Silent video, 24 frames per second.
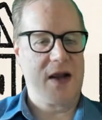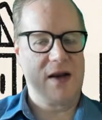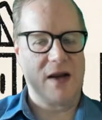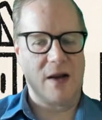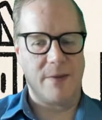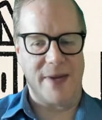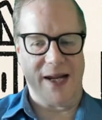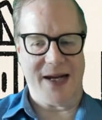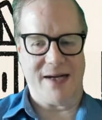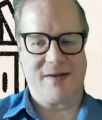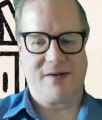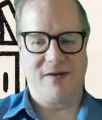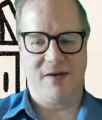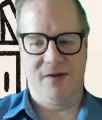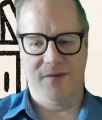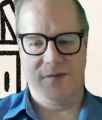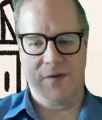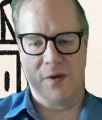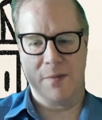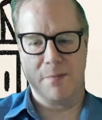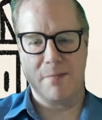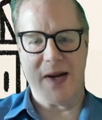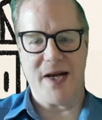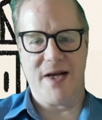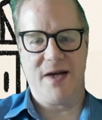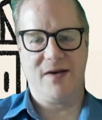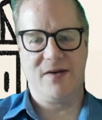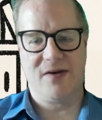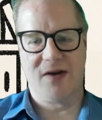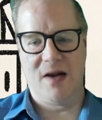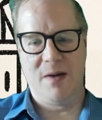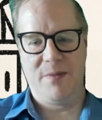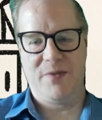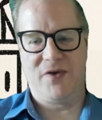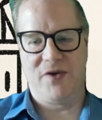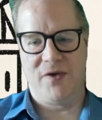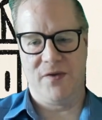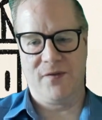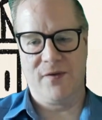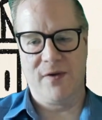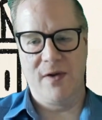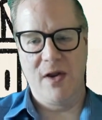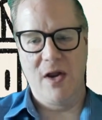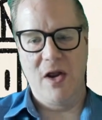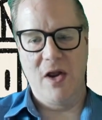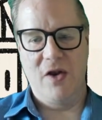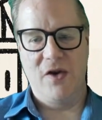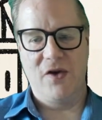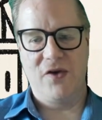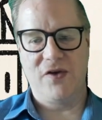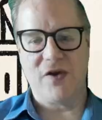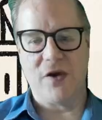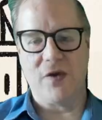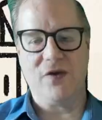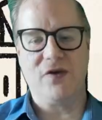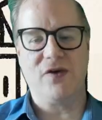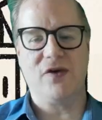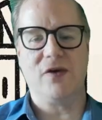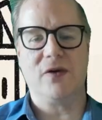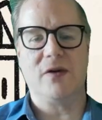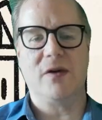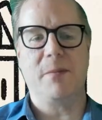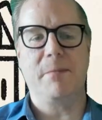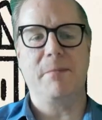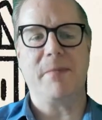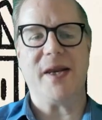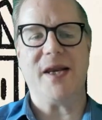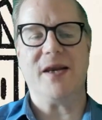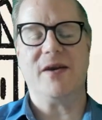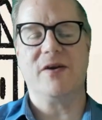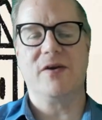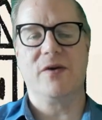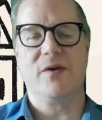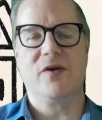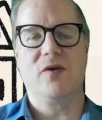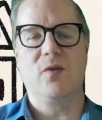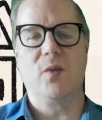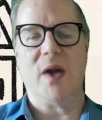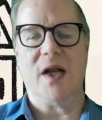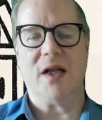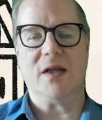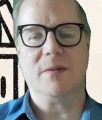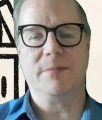I'm active on many types of social media as well.